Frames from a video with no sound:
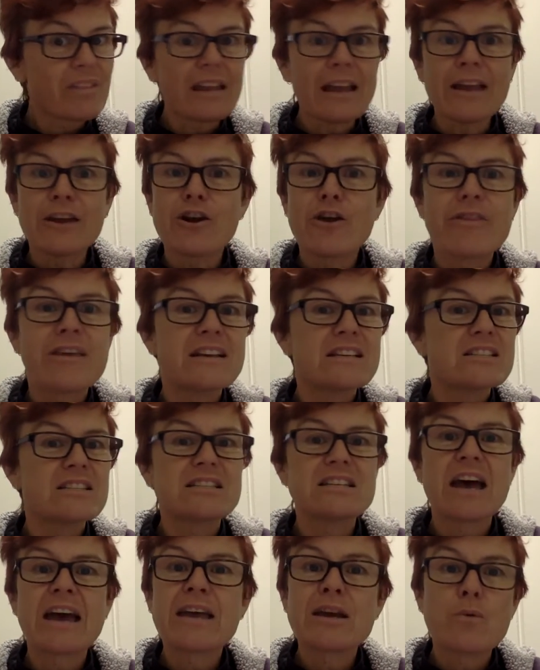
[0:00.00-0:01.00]
They
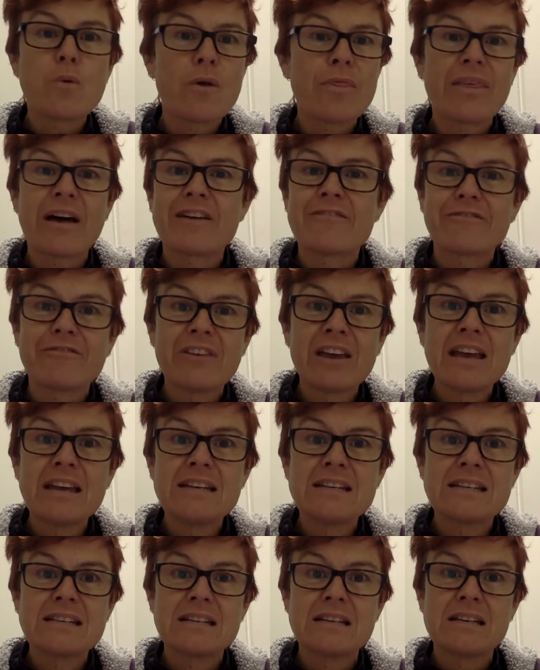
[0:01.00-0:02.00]
just take what they're fed,